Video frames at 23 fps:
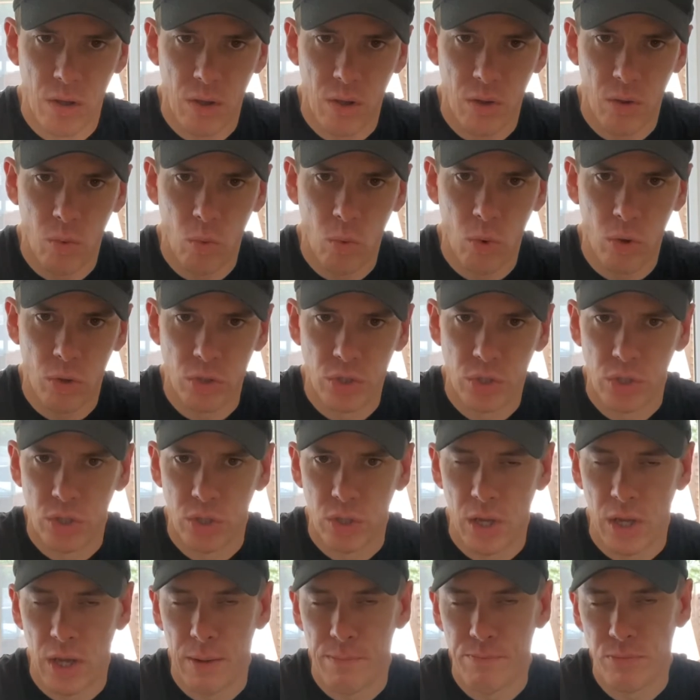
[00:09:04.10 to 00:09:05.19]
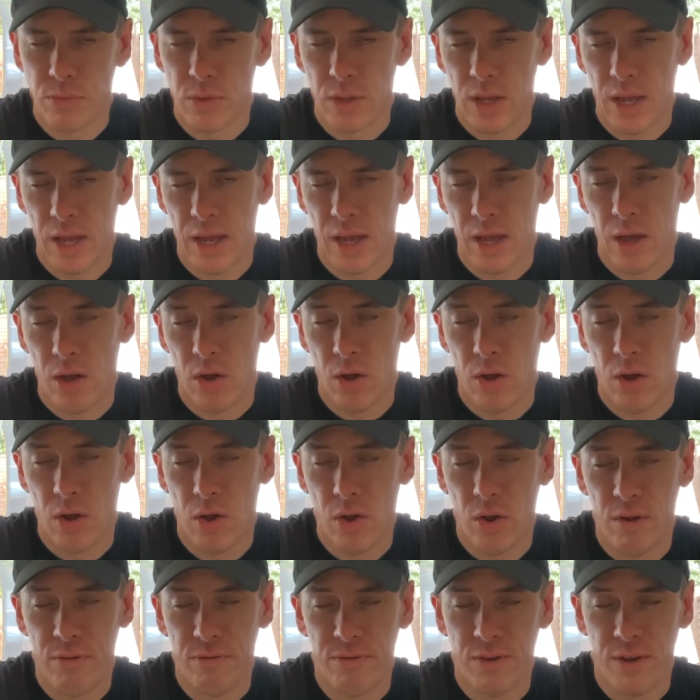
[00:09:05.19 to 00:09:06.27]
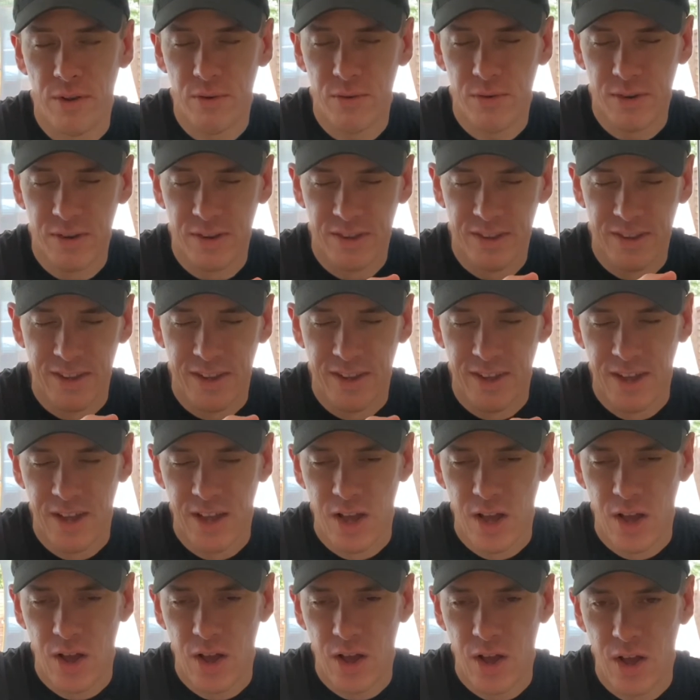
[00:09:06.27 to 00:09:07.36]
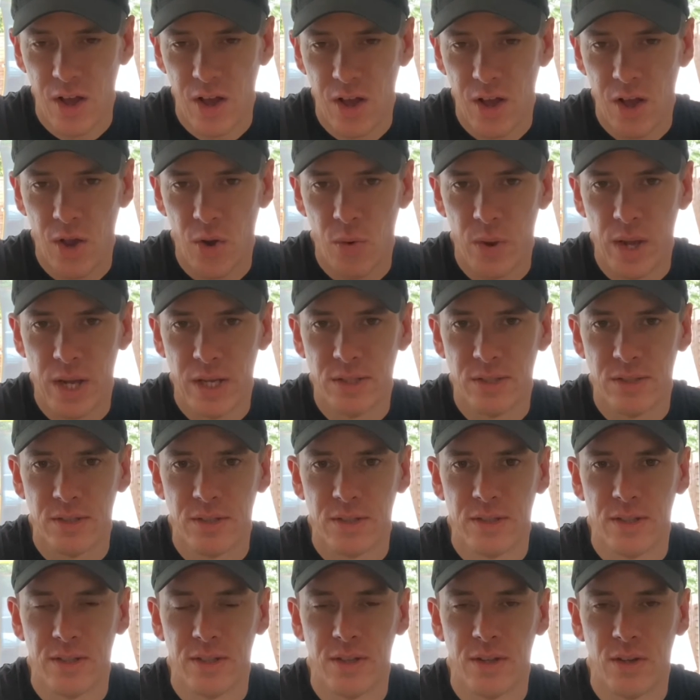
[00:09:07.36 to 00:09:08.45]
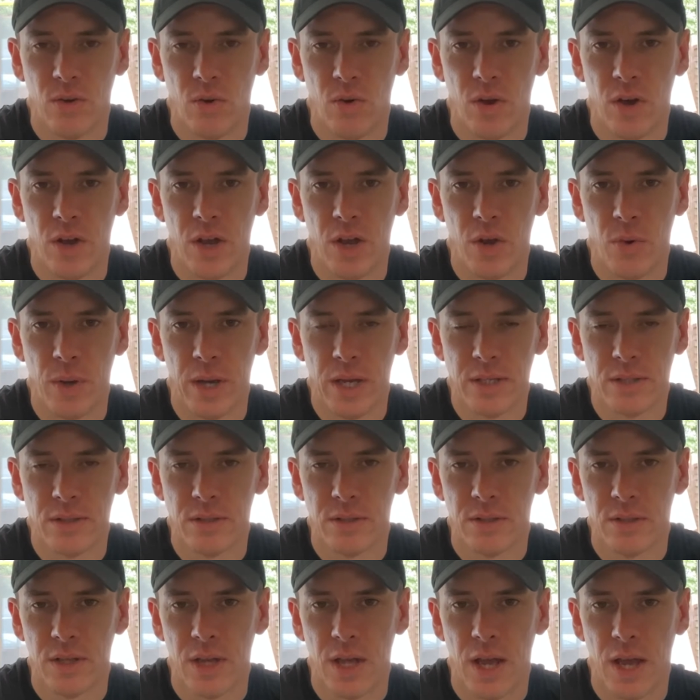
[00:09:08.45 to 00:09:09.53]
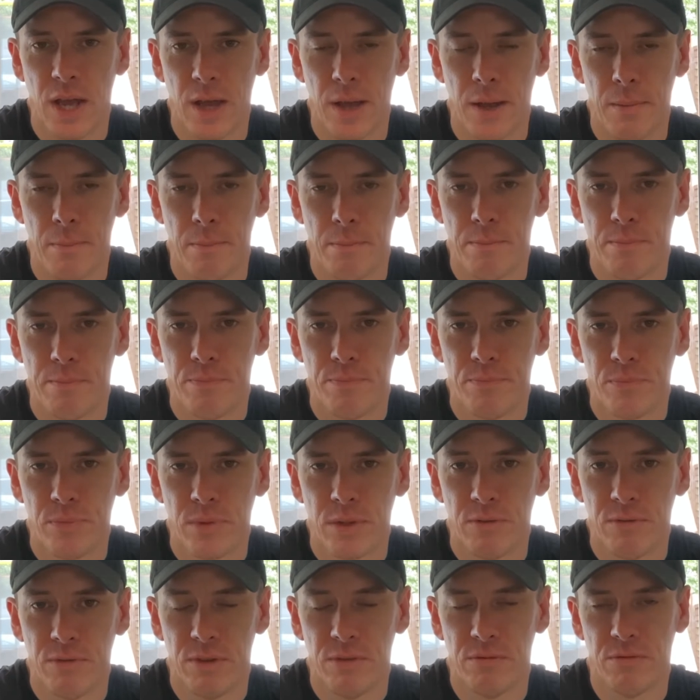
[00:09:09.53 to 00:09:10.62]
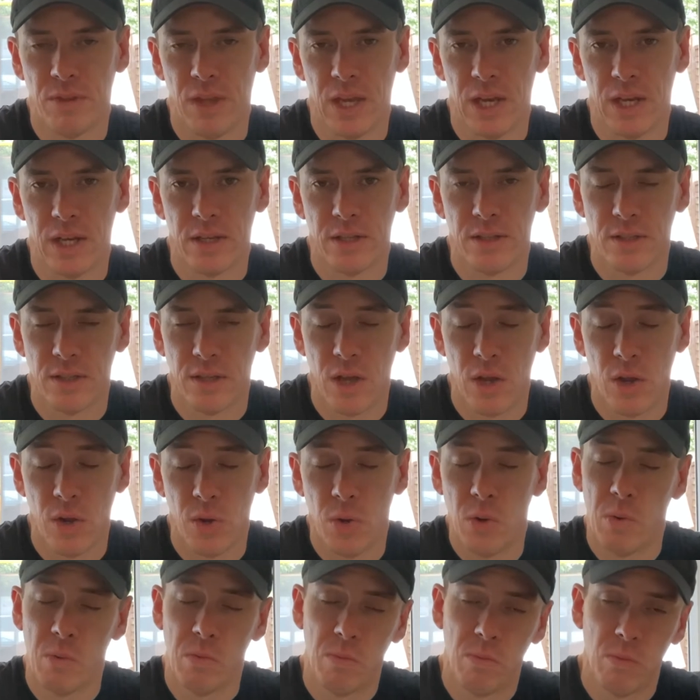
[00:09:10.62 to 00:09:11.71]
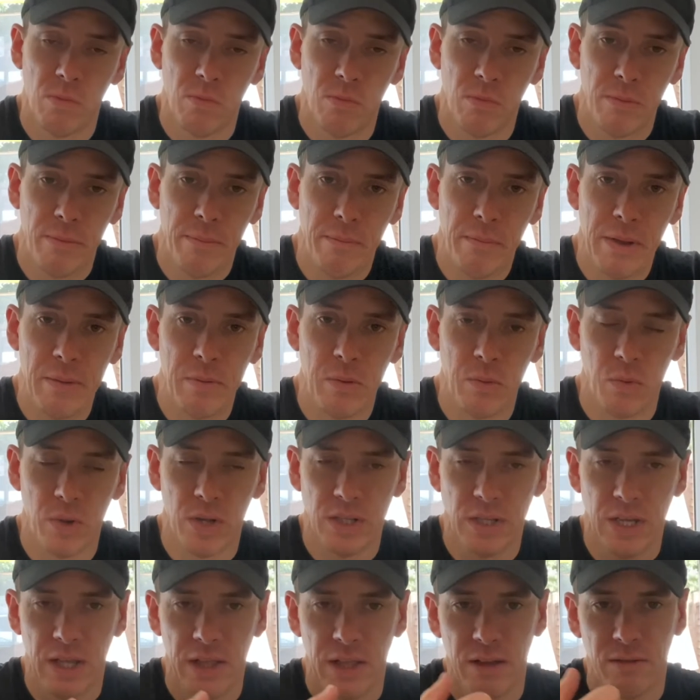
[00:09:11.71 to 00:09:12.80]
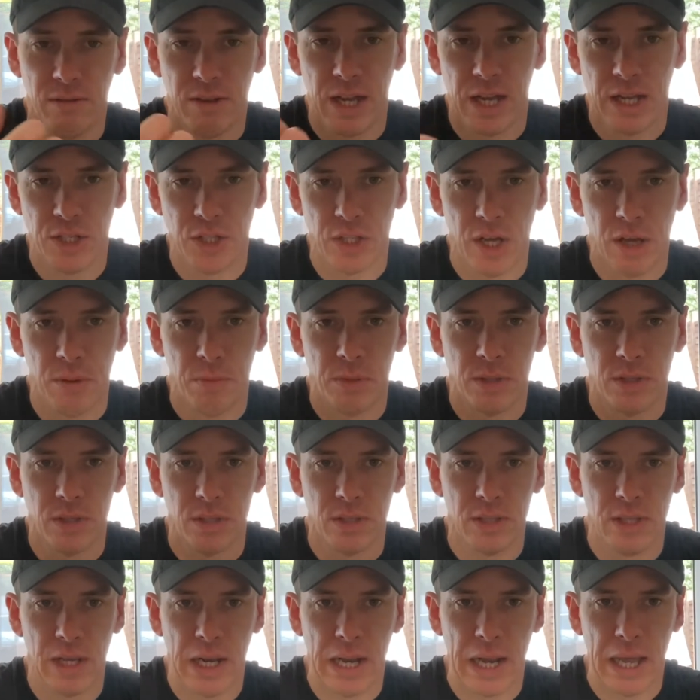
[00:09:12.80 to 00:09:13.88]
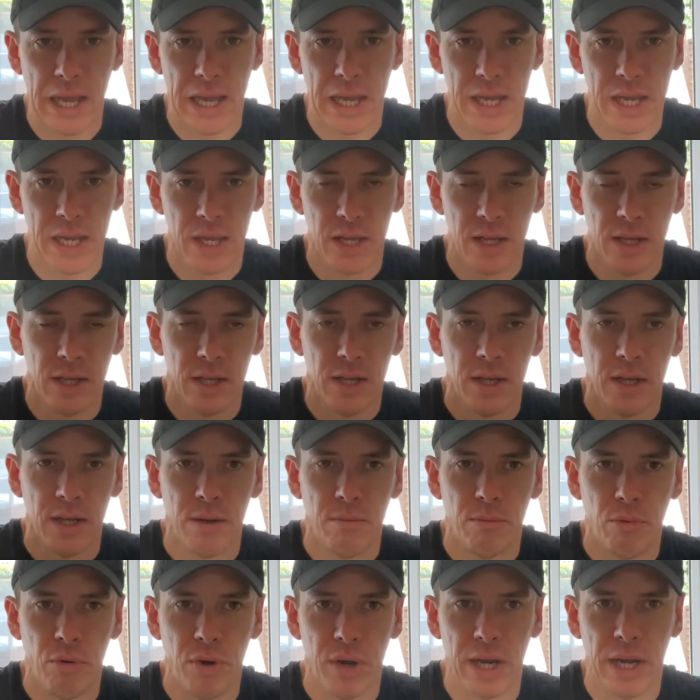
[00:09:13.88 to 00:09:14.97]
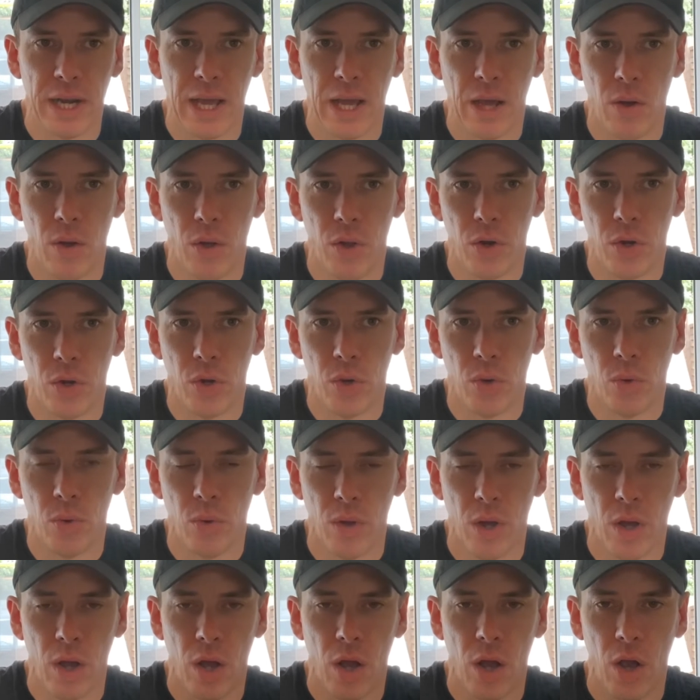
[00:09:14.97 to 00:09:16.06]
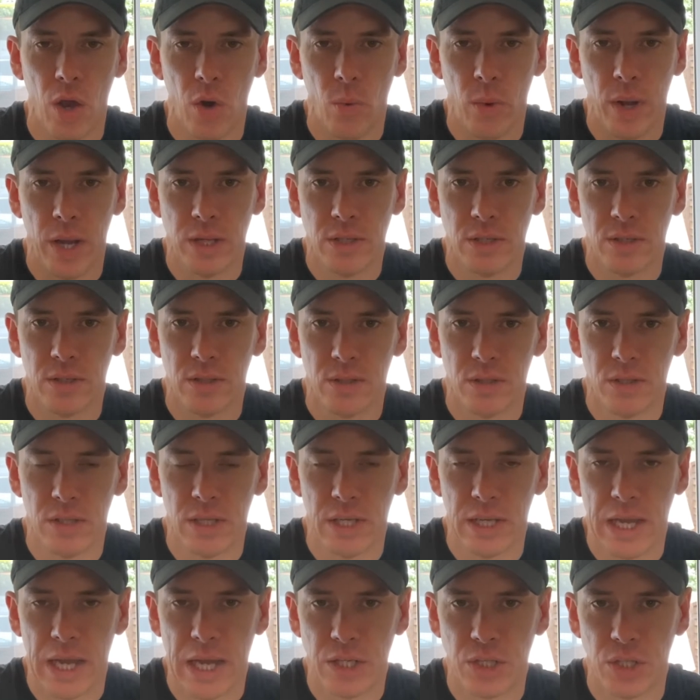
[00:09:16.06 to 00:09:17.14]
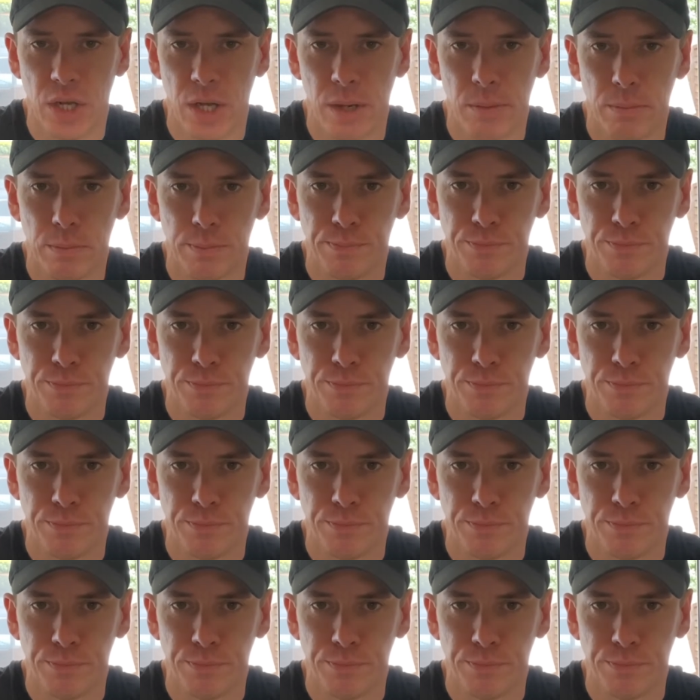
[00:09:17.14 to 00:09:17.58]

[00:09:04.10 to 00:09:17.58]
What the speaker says: Watch iPhone OS or iOS 15. So maybe one day they'll catch up and just delay bringing out a new OS just to catch up.